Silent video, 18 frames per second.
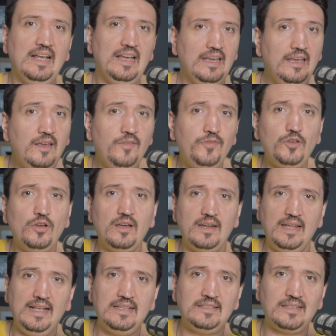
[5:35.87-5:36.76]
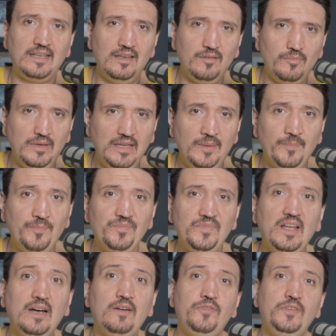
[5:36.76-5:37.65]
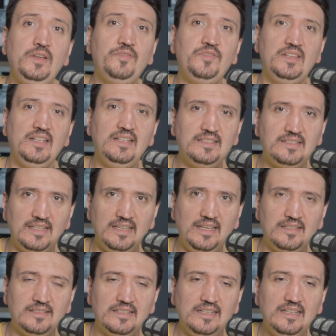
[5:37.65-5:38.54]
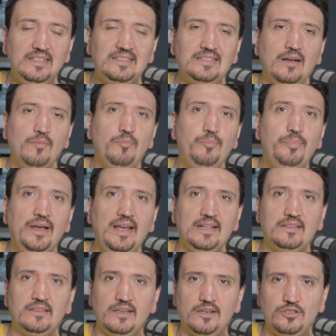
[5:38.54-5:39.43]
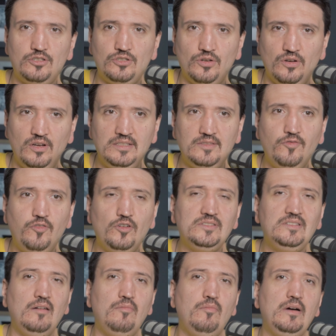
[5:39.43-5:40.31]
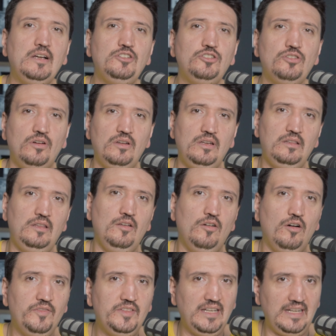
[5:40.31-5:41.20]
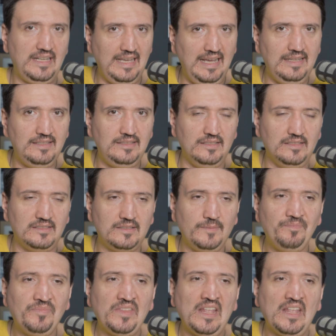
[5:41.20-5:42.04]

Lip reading: If you are asking me, the 56 it's a better choice for the majority of the cases,